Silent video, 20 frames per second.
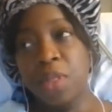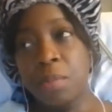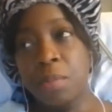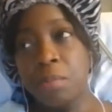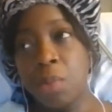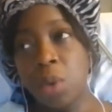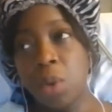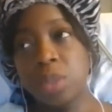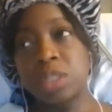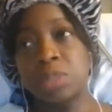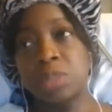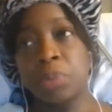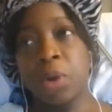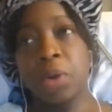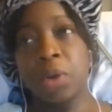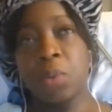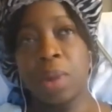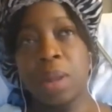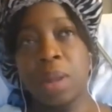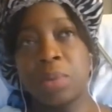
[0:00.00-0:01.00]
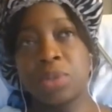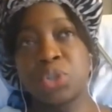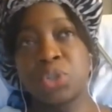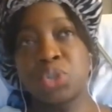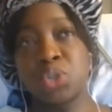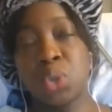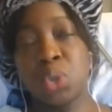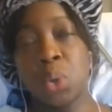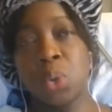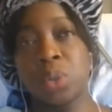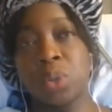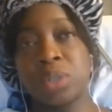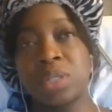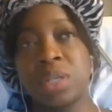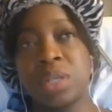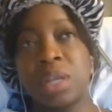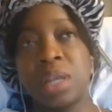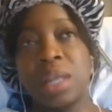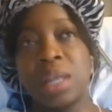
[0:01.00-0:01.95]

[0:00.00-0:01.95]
the most part, what I was told